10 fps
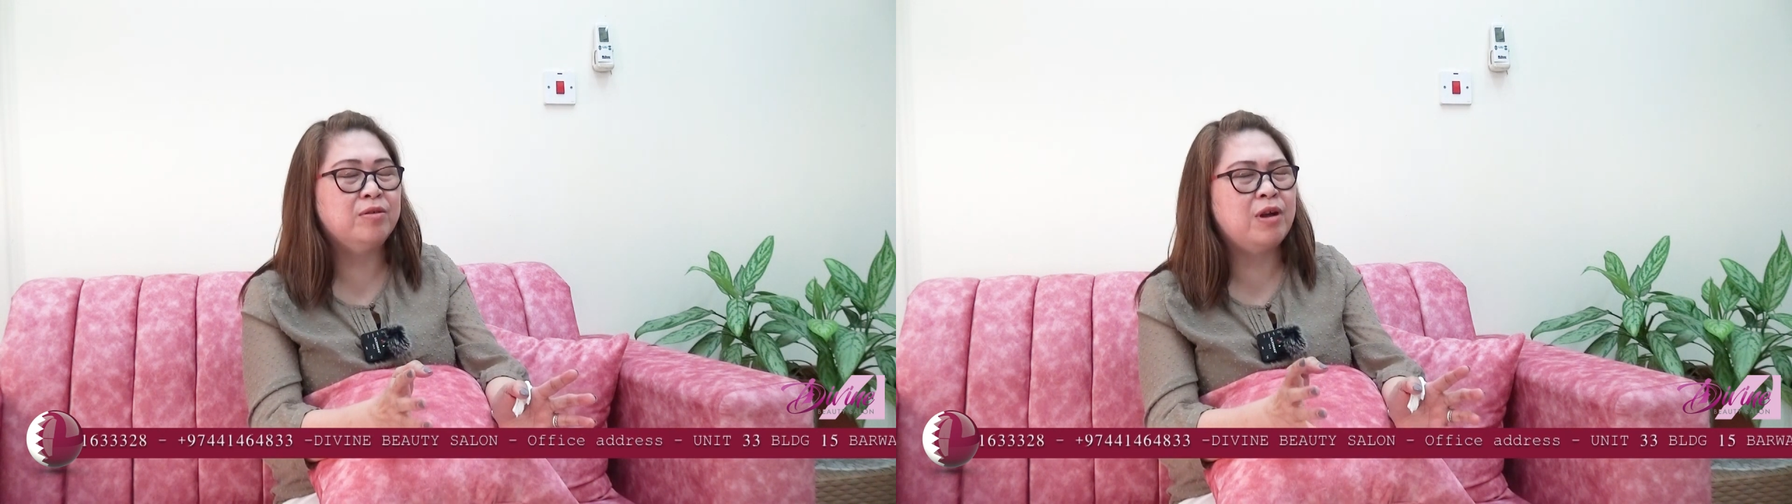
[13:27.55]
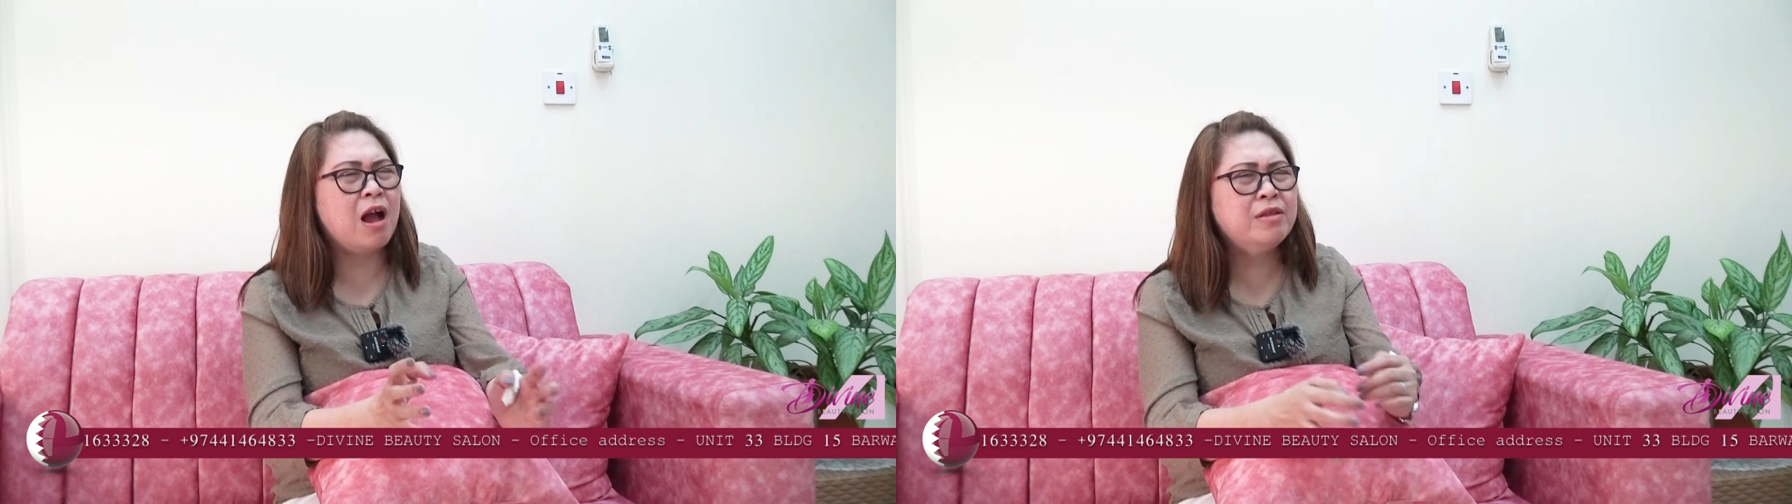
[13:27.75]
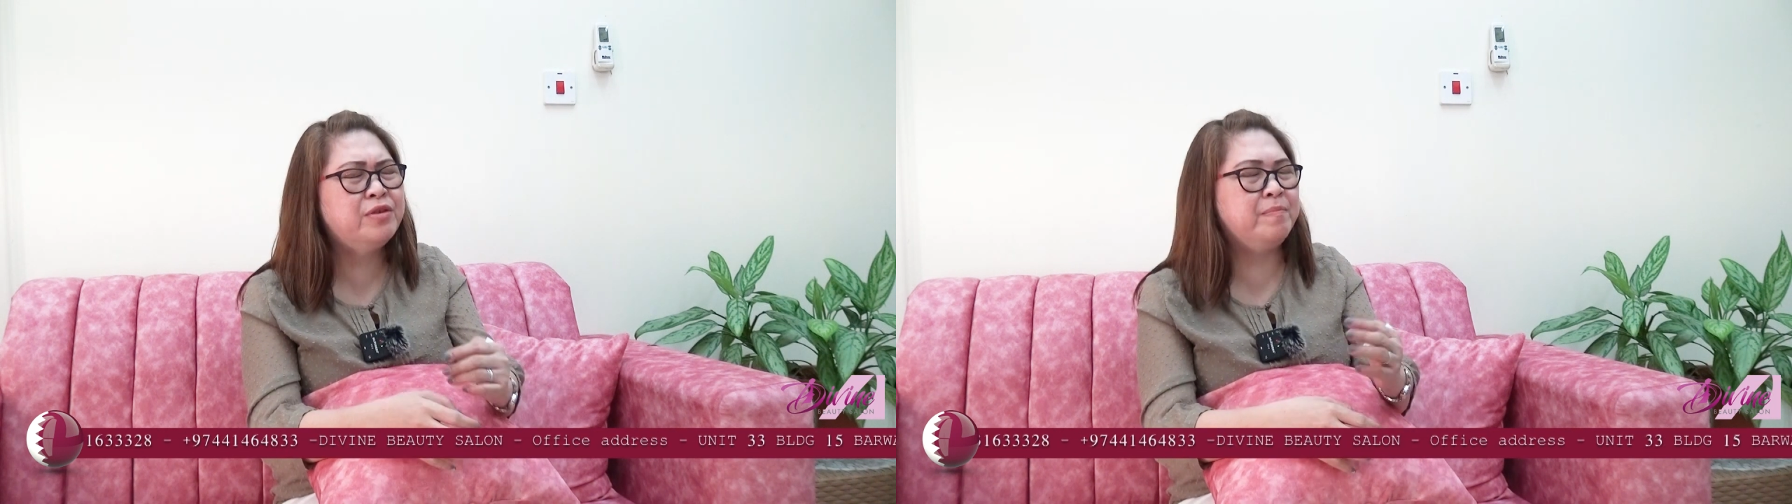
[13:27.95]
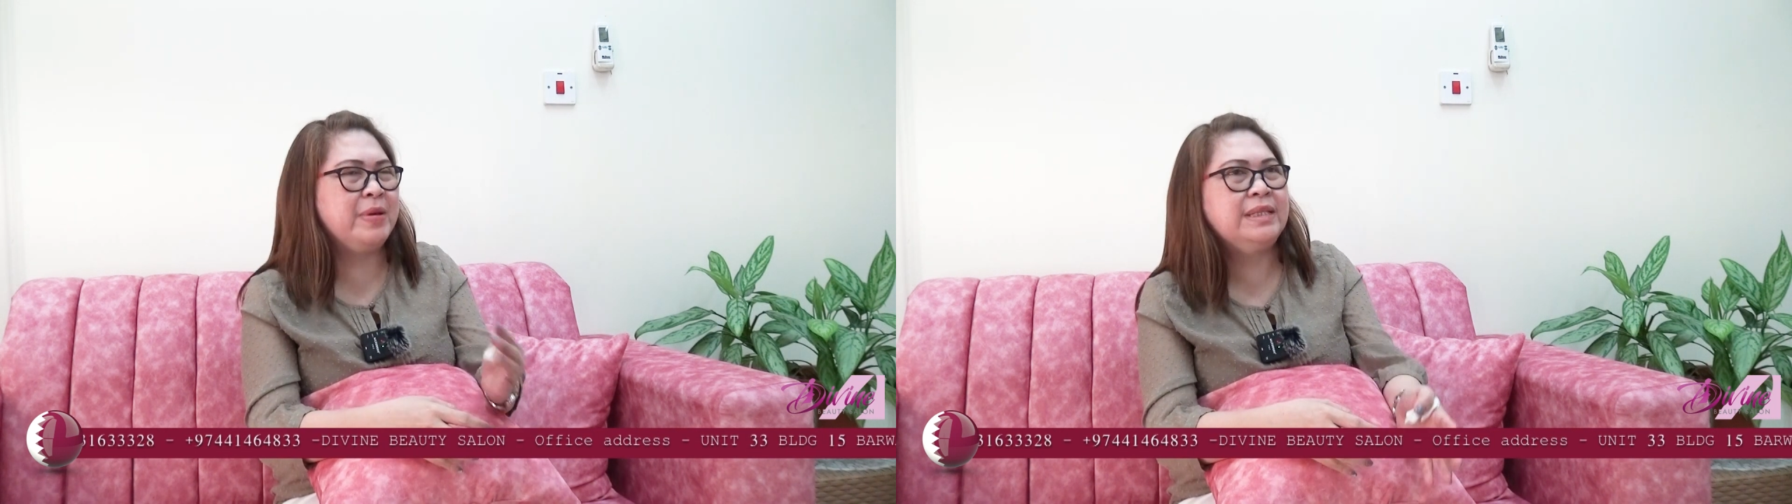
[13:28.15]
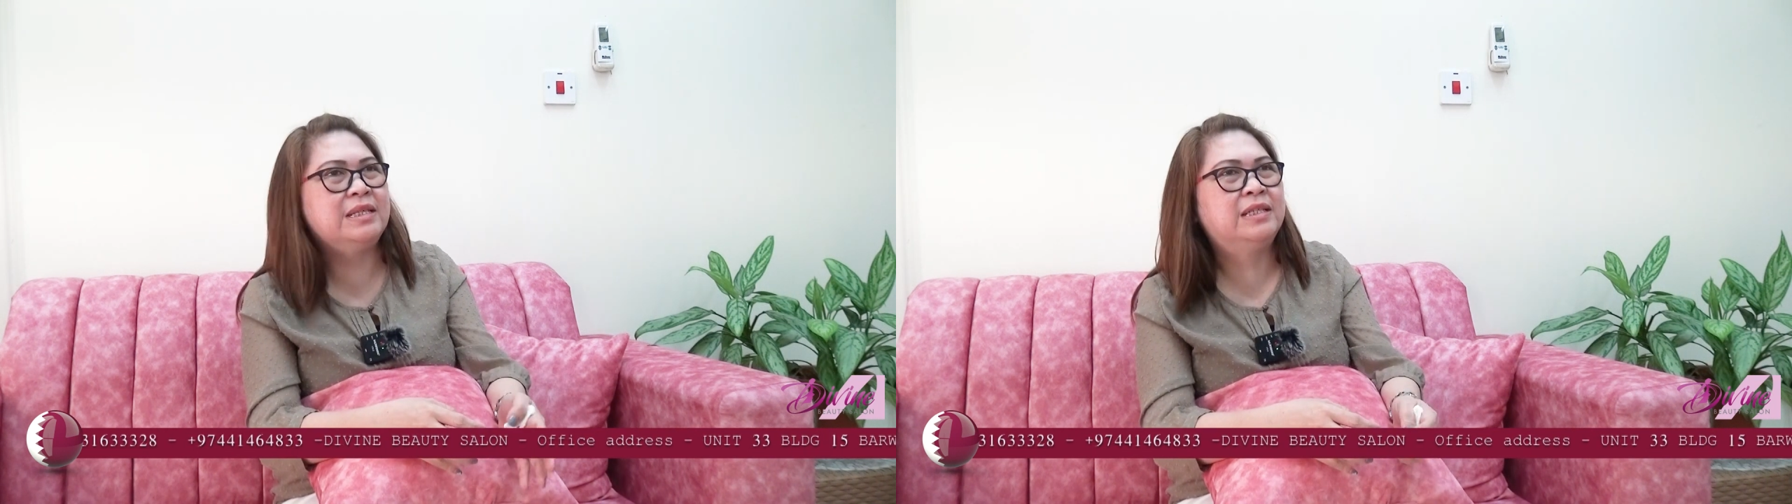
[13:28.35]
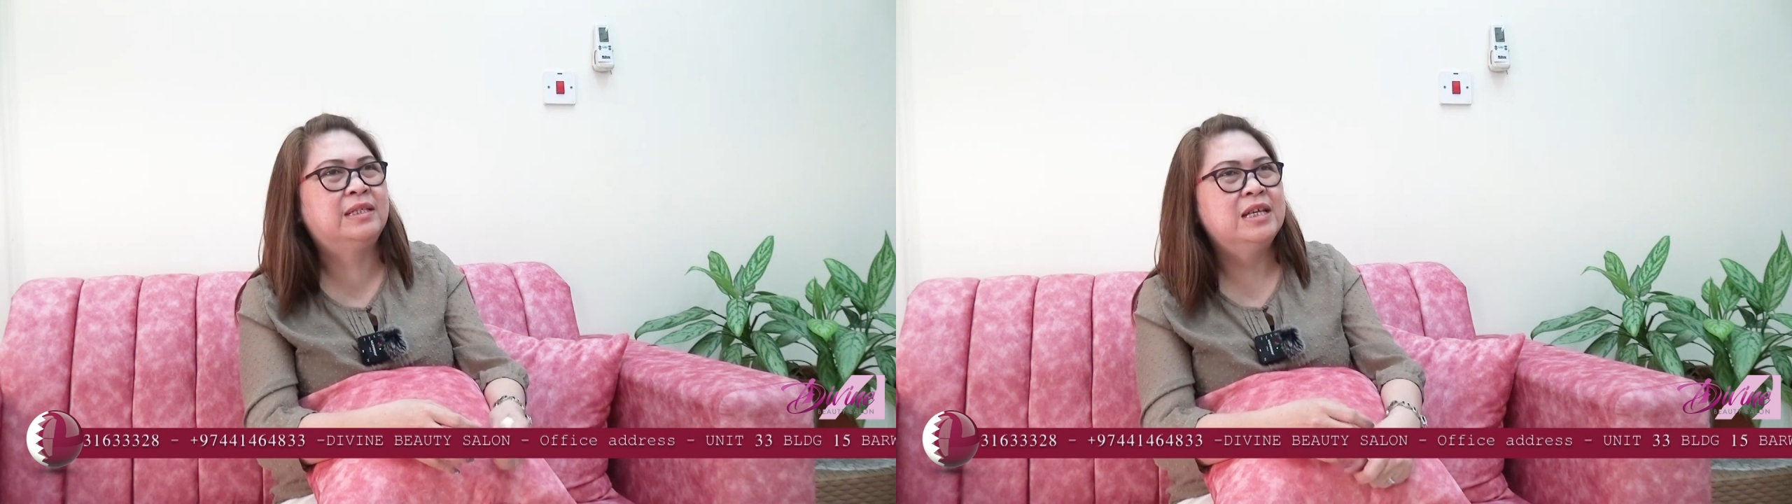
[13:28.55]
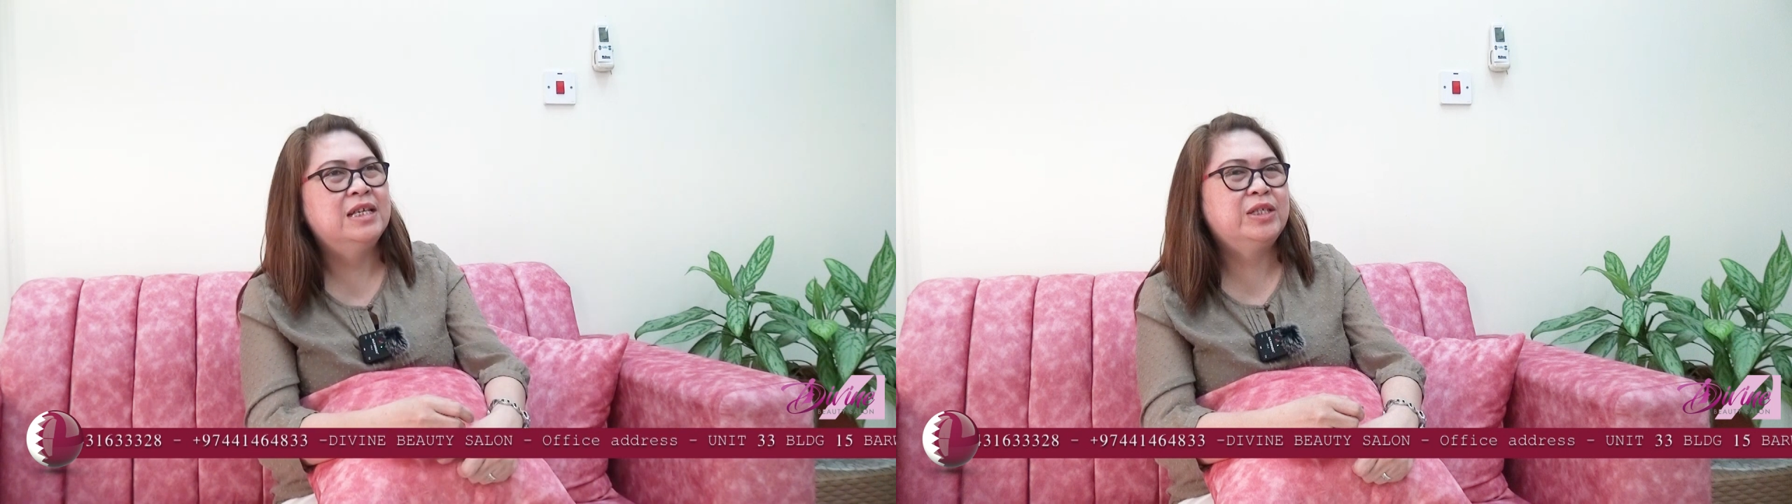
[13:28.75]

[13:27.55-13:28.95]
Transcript: or other business.